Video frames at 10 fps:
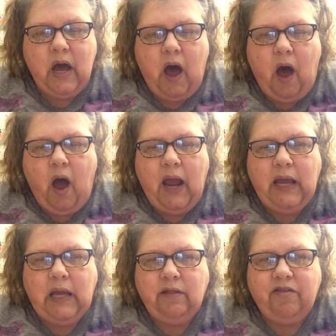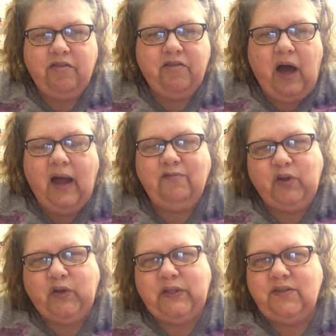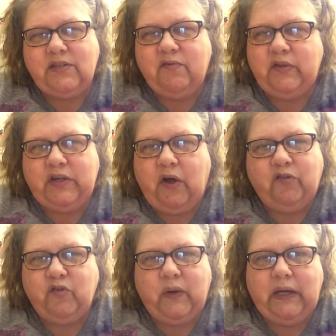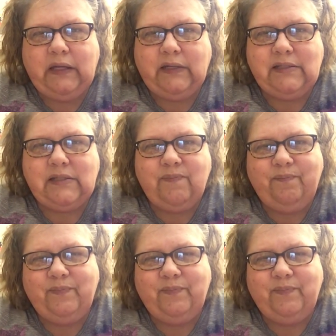I've looked at the stuff at the Dollar Tree, and it's